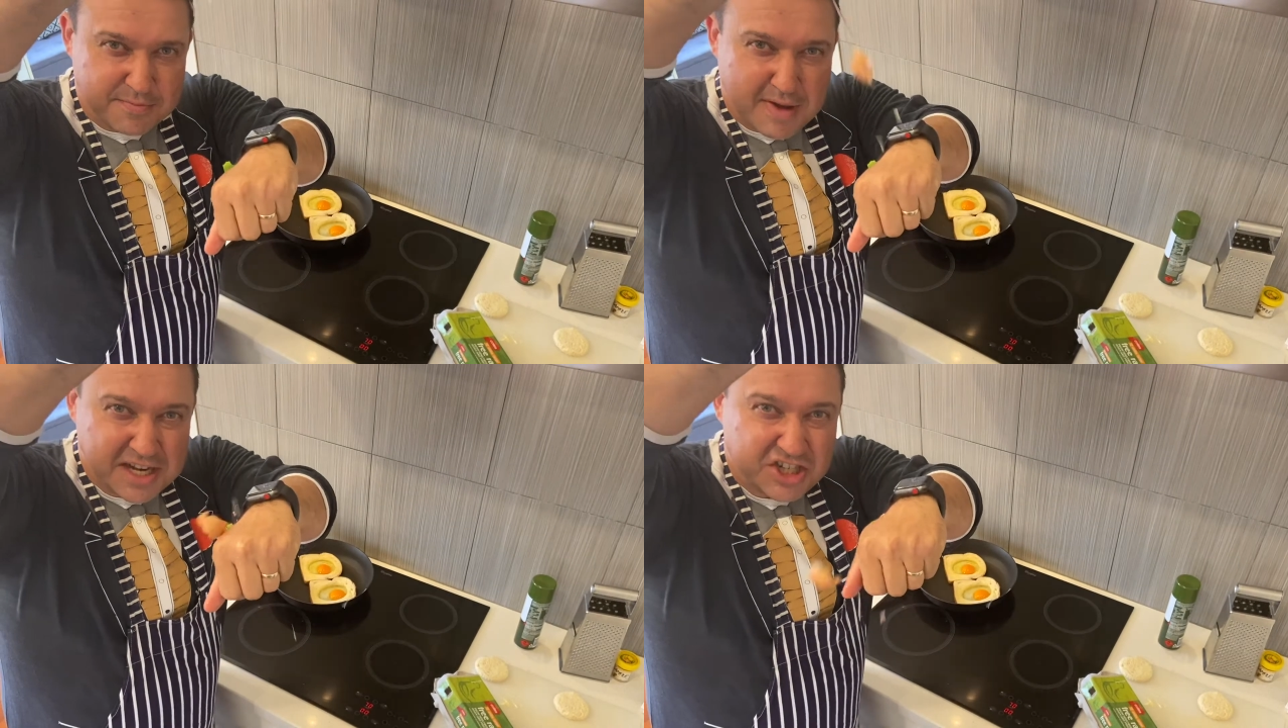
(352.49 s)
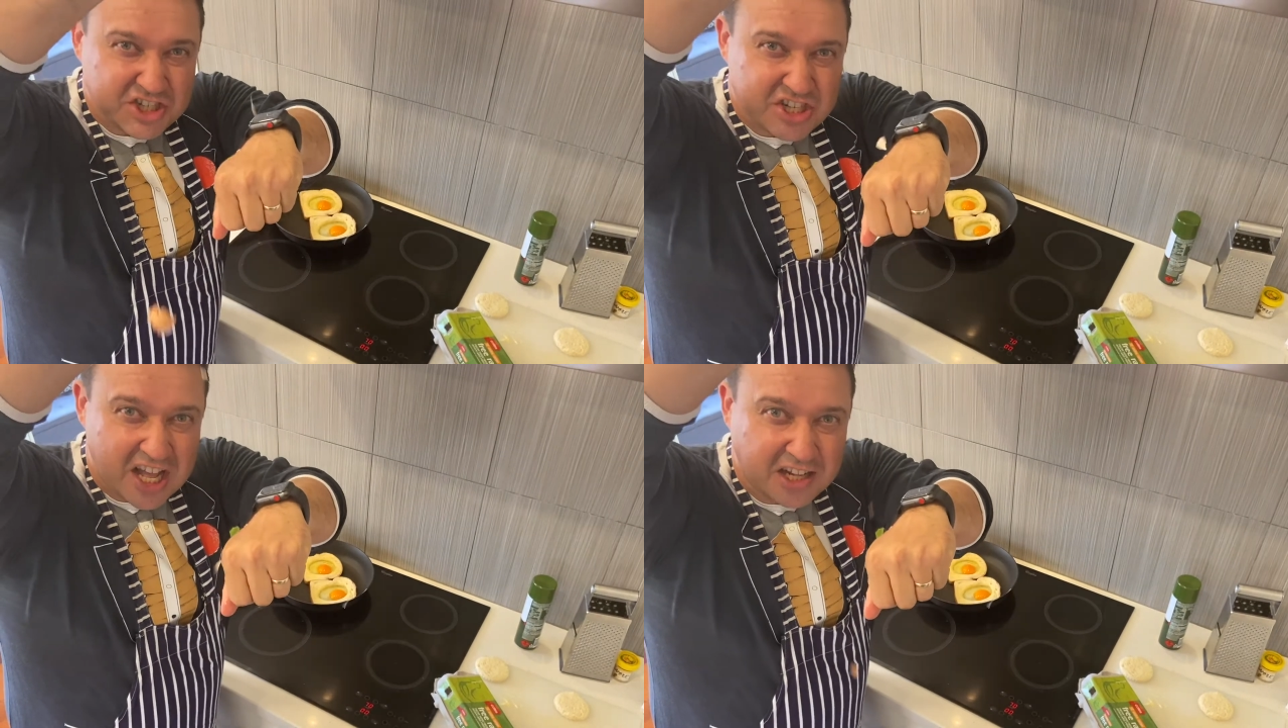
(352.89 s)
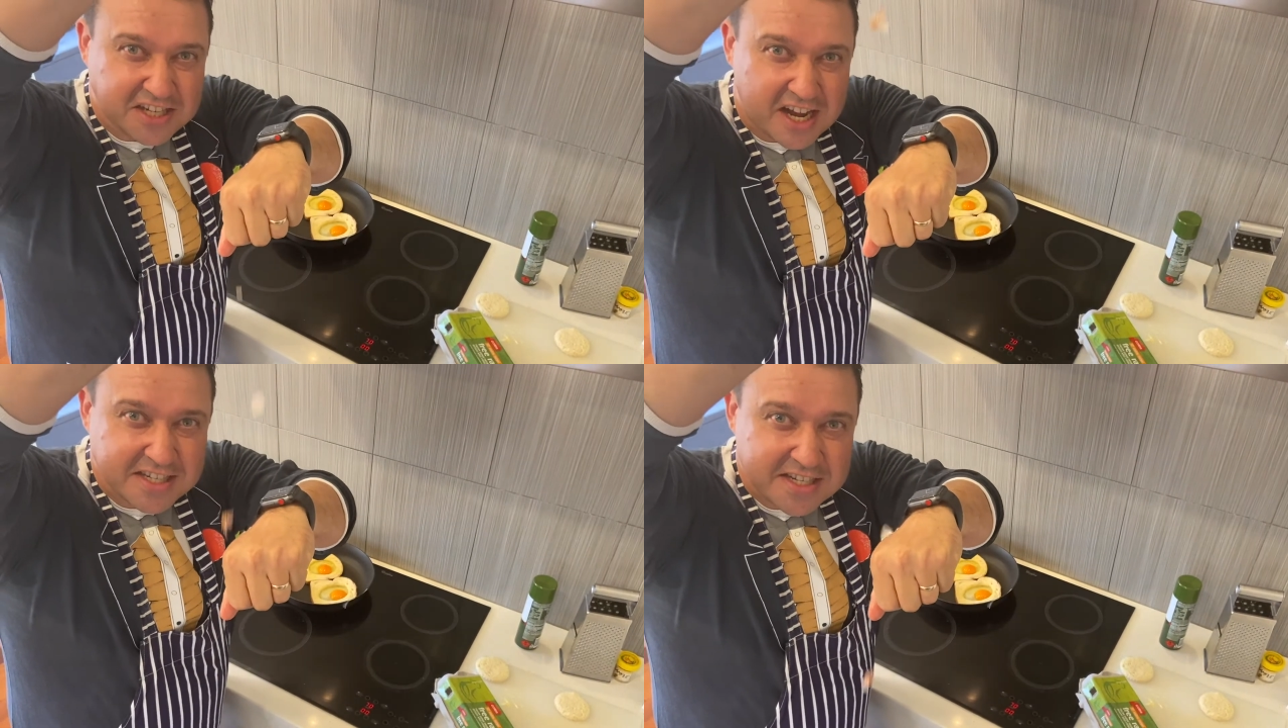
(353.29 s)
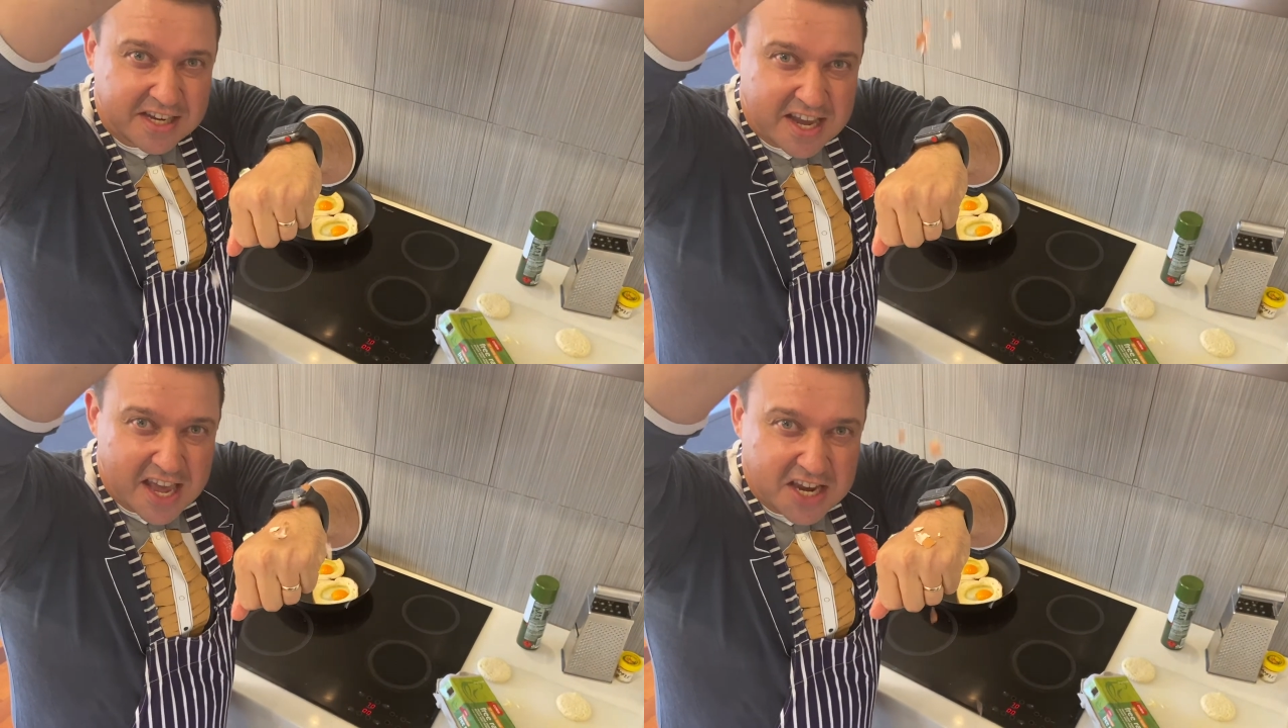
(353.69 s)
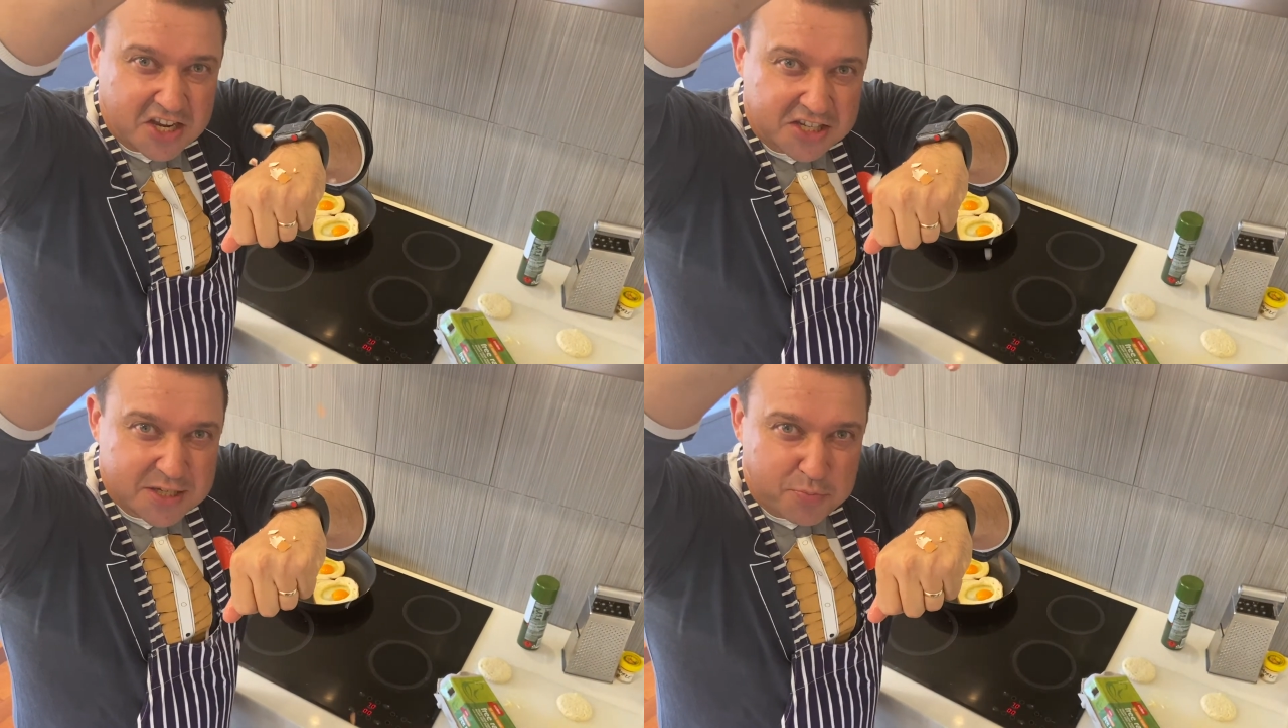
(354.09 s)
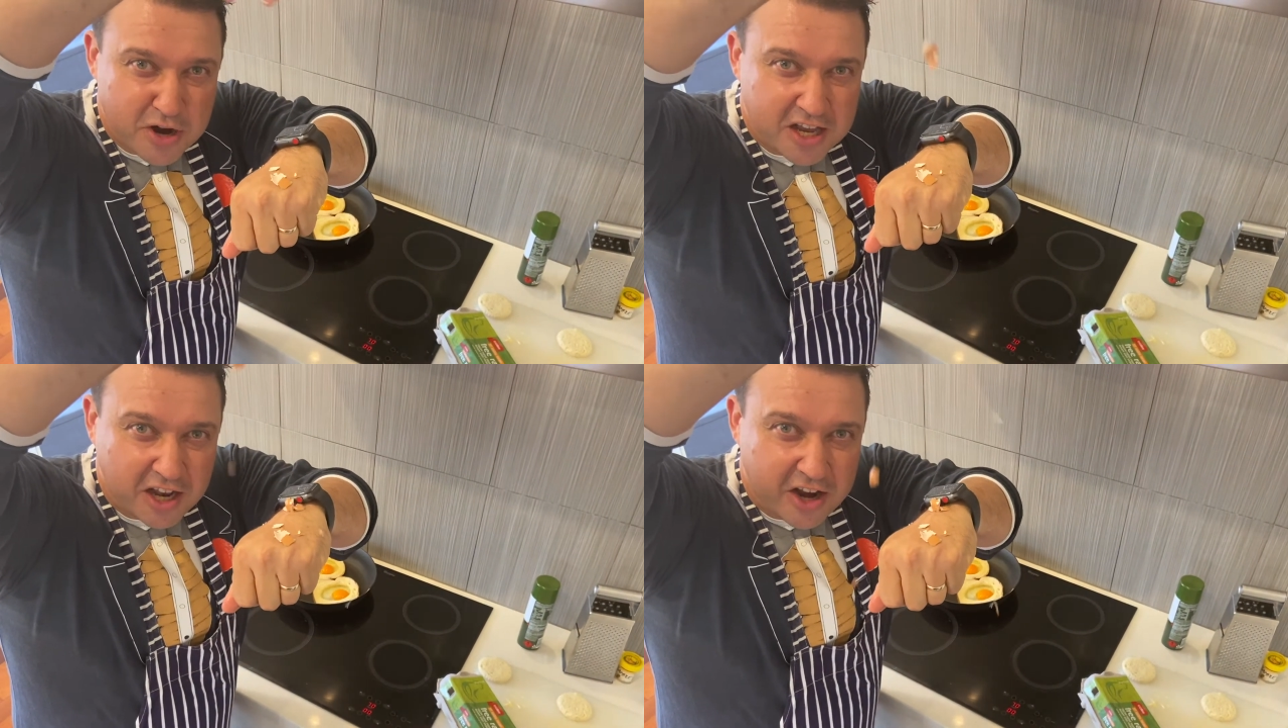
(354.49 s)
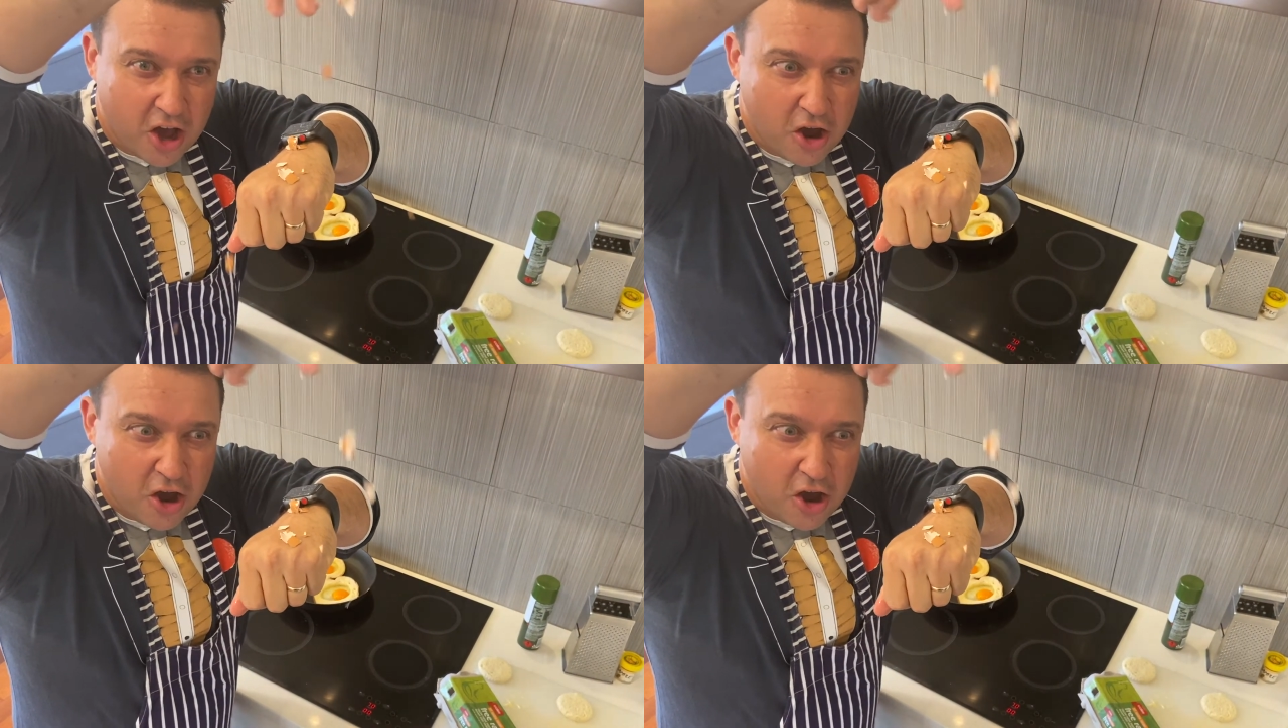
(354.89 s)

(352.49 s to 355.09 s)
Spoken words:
magic shell dust and you can sprinkle it